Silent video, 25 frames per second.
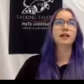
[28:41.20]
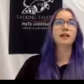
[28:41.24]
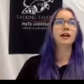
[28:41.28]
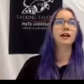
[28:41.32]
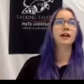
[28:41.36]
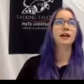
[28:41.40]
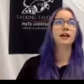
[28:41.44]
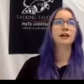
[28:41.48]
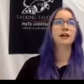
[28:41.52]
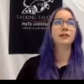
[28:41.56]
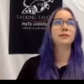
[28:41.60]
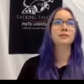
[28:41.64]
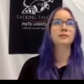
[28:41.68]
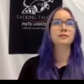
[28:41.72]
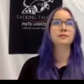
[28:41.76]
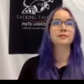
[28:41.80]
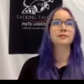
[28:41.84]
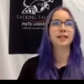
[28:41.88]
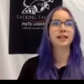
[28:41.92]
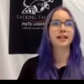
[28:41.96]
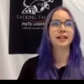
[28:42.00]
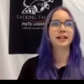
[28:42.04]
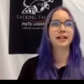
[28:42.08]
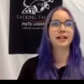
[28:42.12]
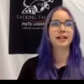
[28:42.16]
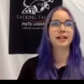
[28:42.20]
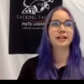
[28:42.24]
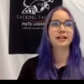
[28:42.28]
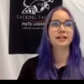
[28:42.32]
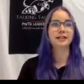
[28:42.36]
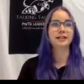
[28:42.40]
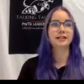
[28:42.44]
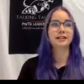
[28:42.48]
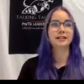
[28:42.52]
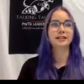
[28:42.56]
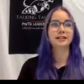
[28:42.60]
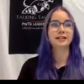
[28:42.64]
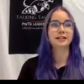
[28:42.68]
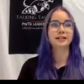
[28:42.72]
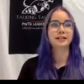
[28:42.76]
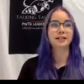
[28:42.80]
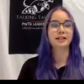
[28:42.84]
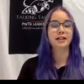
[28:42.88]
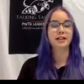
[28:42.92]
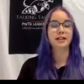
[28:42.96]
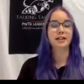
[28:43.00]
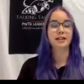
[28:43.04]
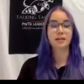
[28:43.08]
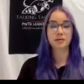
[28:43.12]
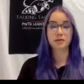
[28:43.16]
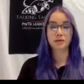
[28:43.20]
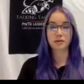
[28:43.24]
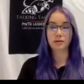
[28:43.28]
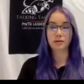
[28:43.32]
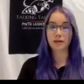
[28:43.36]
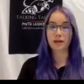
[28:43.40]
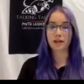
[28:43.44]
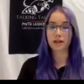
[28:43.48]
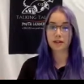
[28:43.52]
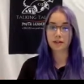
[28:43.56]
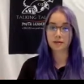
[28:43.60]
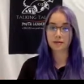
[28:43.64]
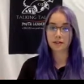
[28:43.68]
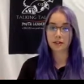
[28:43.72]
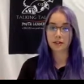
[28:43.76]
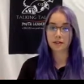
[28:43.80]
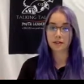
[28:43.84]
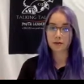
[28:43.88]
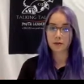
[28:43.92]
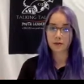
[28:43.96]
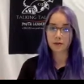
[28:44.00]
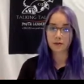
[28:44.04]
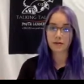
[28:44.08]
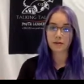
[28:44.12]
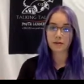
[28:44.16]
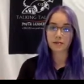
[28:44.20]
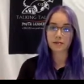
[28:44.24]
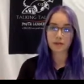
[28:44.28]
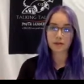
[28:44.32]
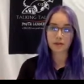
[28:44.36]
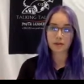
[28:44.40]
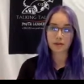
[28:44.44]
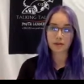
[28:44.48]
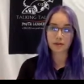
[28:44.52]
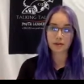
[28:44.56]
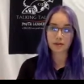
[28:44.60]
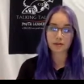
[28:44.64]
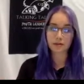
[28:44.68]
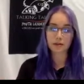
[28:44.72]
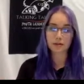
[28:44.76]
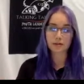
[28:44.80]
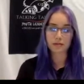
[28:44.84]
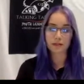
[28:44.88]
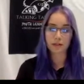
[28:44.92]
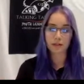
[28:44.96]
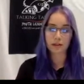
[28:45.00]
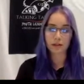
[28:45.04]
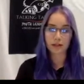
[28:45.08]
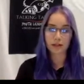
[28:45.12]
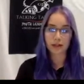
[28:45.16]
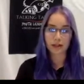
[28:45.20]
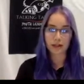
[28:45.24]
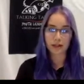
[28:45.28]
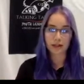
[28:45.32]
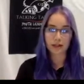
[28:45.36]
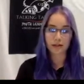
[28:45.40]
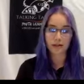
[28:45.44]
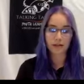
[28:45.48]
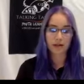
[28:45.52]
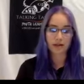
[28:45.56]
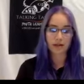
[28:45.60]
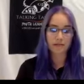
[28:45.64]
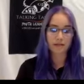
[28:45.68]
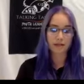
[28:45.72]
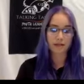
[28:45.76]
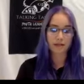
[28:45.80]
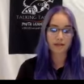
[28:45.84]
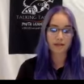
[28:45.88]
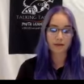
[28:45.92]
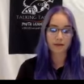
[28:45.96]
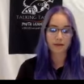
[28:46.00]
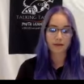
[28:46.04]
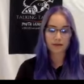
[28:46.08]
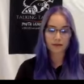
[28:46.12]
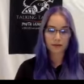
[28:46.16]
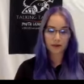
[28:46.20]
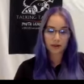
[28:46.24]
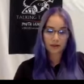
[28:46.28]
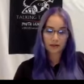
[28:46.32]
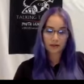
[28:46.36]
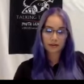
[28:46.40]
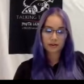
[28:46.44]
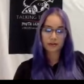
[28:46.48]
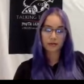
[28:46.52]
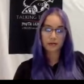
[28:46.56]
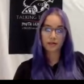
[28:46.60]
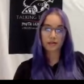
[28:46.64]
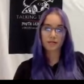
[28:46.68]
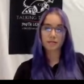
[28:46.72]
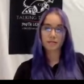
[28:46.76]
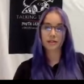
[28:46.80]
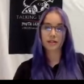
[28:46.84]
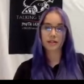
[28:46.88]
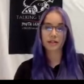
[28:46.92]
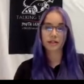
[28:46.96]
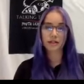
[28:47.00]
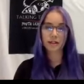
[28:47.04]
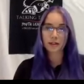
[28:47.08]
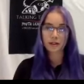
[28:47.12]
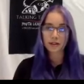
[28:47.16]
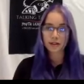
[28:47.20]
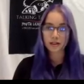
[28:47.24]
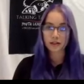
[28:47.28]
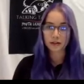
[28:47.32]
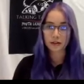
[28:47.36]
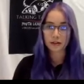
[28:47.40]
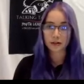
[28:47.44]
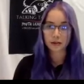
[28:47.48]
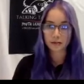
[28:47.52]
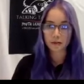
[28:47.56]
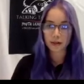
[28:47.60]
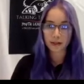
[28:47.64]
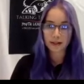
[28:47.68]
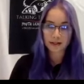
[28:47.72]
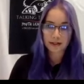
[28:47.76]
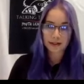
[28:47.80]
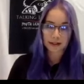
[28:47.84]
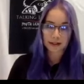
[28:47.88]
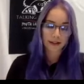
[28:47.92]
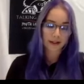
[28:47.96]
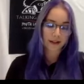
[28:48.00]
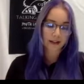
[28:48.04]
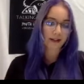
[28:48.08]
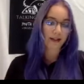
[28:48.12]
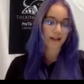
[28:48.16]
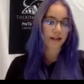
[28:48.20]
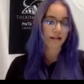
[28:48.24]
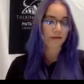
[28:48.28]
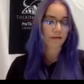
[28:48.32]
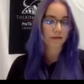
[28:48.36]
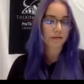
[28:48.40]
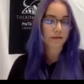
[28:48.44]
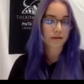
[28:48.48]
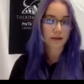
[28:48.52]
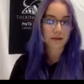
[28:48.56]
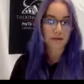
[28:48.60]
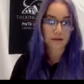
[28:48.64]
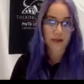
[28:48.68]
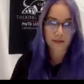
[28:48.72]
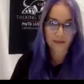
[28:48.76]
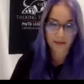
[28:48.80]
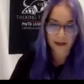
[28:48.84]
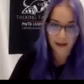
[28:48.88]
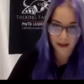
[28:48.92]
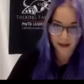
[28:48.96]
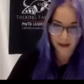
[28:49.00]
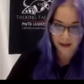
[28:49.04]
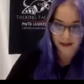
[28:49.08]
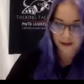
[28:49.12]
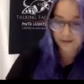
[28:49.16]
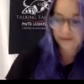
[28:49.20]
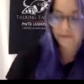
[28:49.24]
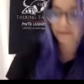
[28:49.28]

and yeah, so I have, I have two of them to show you. So I'm gonna go ahead and grab my first friend. So give me just one second and I will be right back.